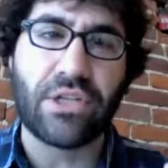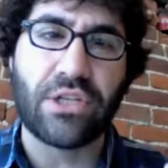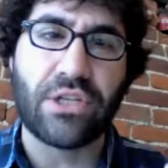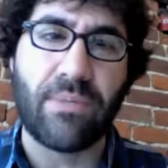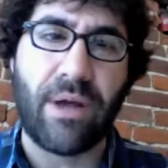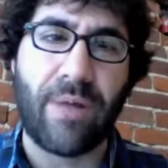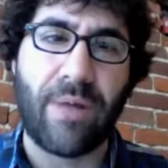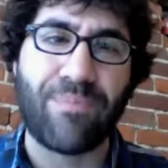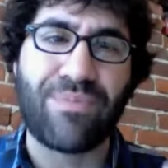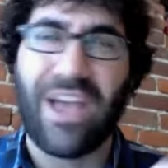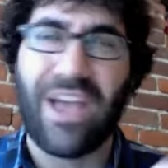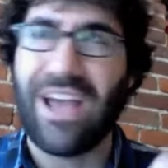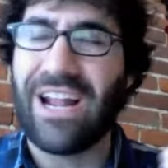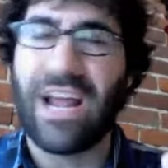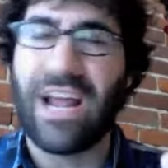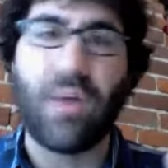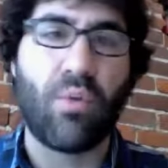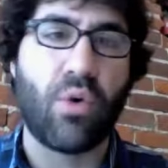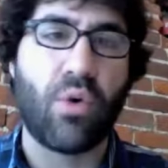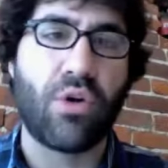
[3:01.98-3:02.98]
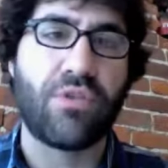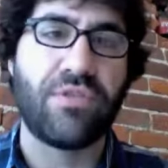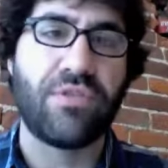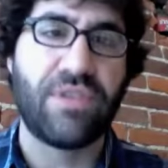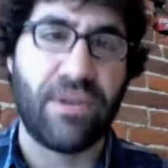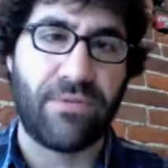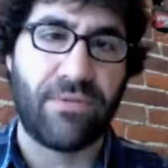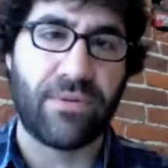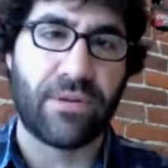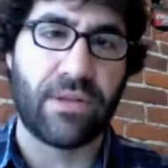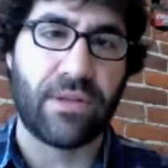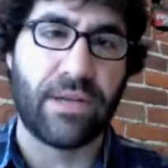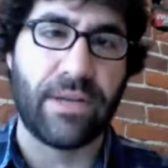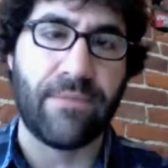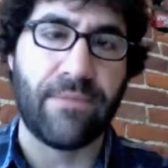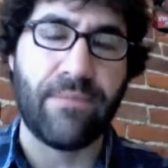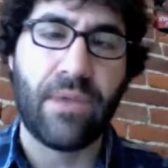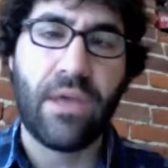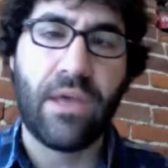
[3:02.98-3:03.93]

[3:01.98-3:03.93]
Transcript: about can I work differently.